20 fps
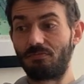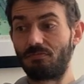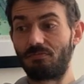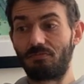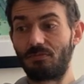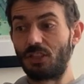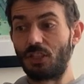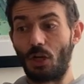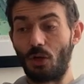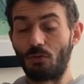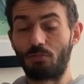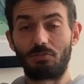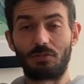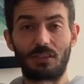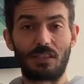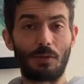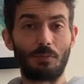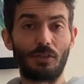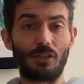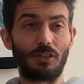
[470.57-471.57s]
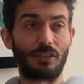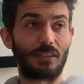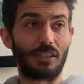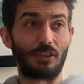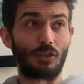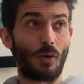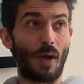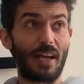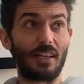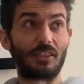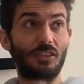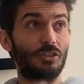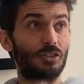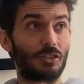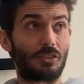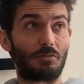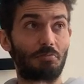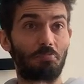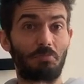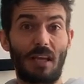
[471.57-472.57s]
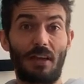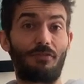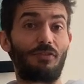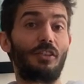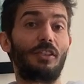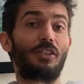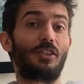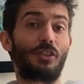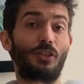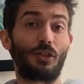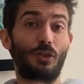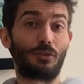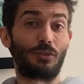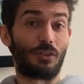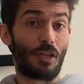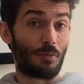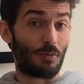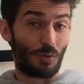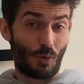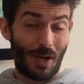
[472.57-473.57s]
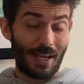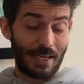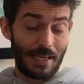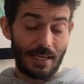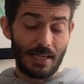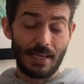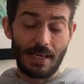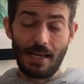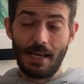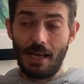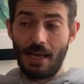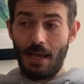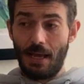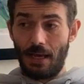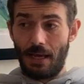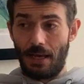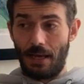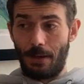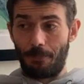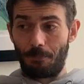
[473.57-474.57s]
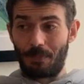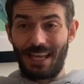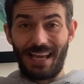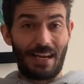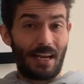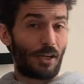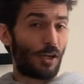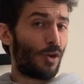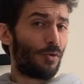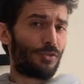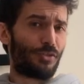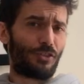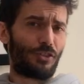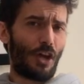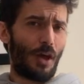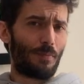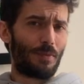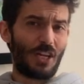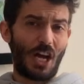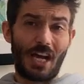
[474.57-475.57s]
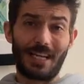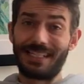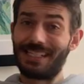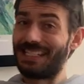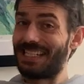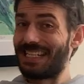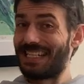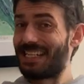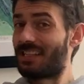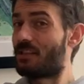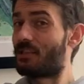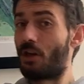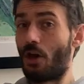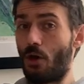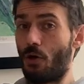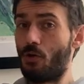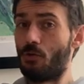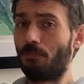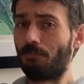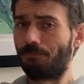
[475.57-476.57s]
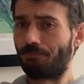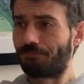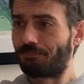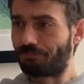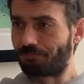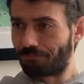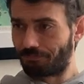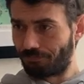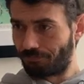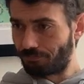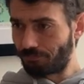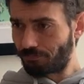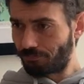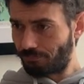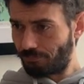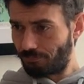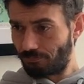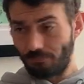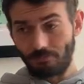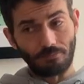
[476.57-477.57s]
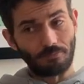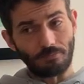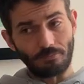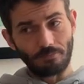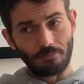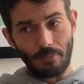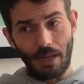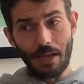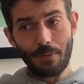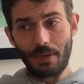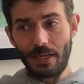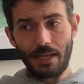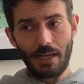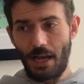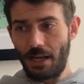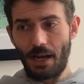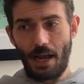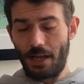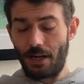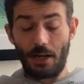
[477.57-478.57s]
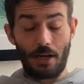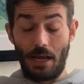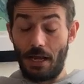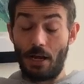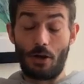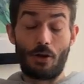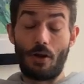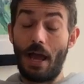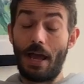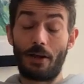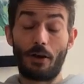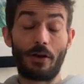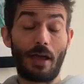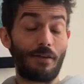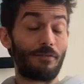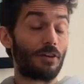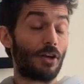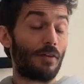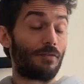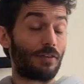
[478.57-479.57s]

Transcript: you know, similar situation, just definitely going to go sub 20. Uh, can I go sub 19 though? Maybe. I, I, I, don't, I don't have enough